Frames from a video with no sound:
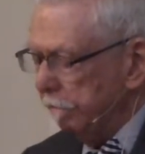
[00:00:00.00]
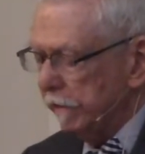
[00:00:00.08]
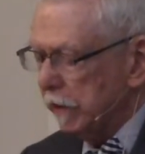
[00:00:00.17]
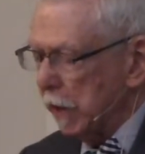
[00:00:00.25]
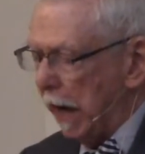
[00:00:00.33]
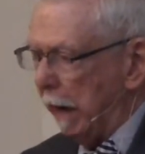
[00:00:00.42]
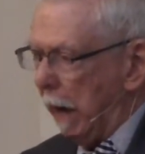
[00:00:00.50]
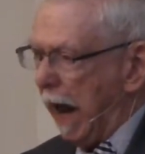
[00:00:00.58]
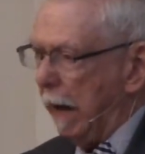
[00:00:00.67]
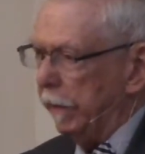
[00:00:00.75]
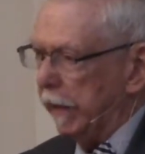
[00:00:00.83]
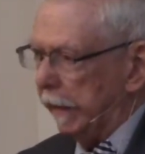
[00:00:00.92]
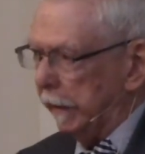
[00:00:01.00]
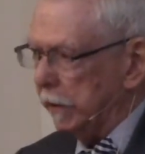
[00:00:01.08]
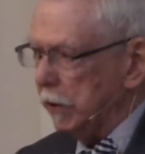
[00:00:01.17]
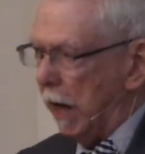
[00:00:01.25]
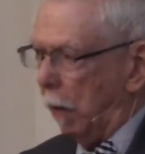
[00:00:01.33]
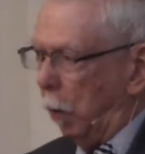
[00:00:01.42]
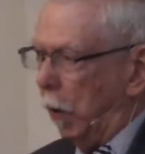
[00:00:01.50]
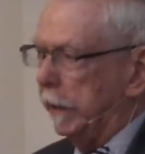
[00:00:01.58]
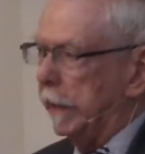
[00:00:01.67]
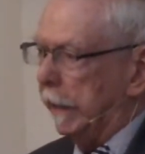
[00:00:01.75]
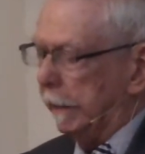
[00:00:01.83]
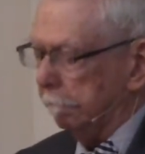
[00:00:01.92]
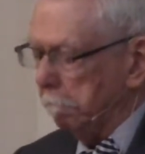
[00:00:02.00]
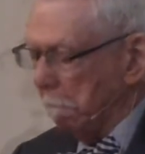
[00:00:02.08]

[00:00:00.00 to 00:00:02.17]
It's not happening, it's not working.